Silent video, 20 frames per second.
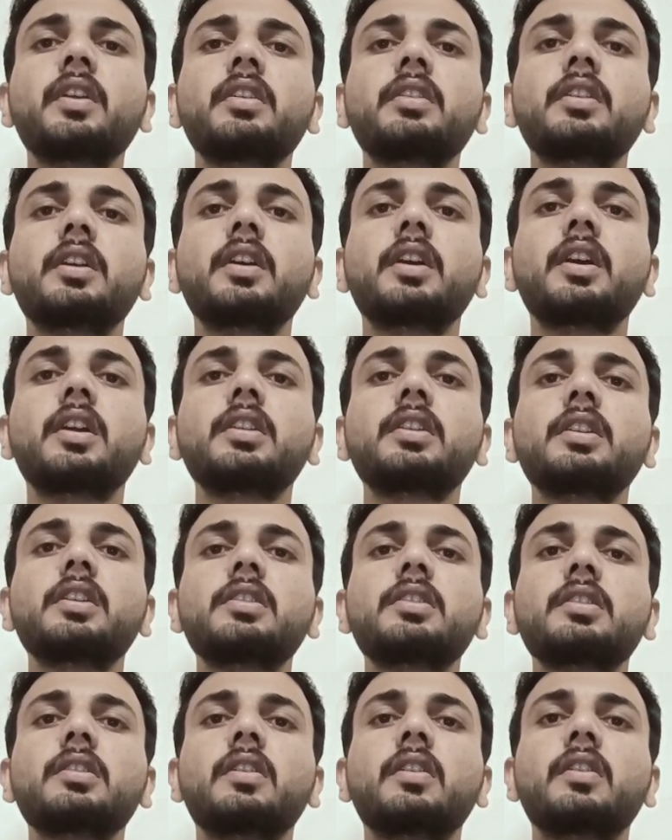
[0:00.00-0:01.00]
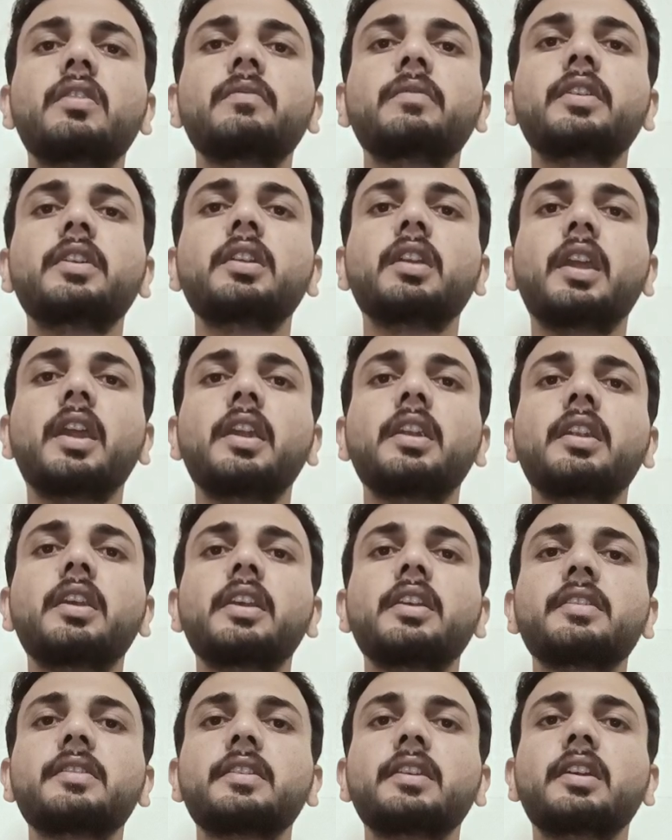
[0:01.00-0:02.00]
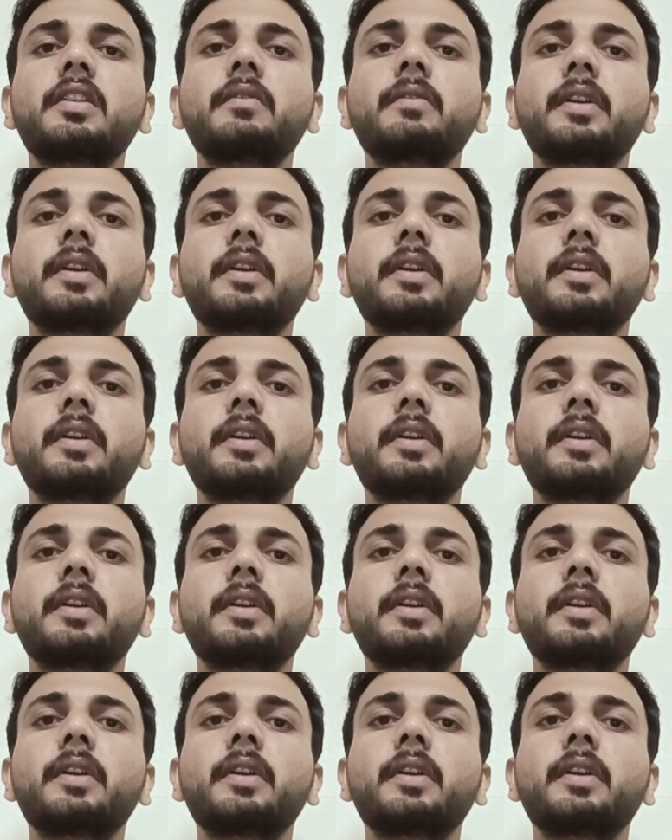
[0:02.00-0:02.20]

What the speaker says: The Earth is a orbit and axial